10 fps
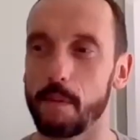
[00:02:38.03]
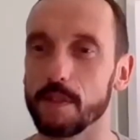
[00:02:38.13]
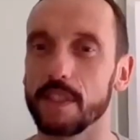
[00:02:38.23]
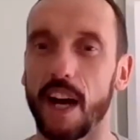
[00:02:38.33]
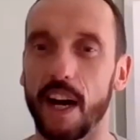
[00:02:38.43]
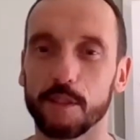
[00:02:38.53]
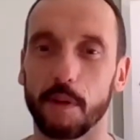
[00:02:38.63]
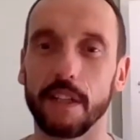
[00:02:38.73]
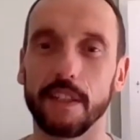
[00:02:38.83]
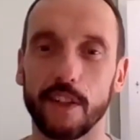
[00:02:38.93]
I'm about a 9 as
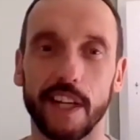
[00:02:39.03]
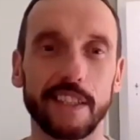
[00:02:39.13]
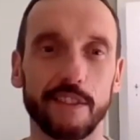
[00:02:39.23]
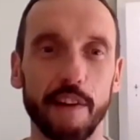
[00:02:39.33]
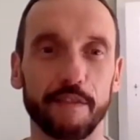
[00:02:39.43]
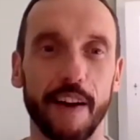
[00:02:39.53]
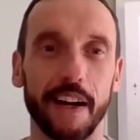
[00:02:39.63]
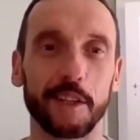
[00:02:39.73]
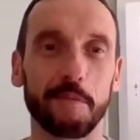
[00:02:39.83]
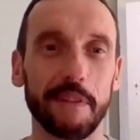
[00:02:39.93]
well. The rest of the Rafa
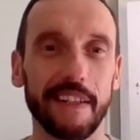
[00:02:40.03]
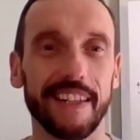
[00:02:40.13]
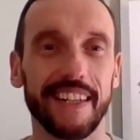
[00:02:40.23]
fan club.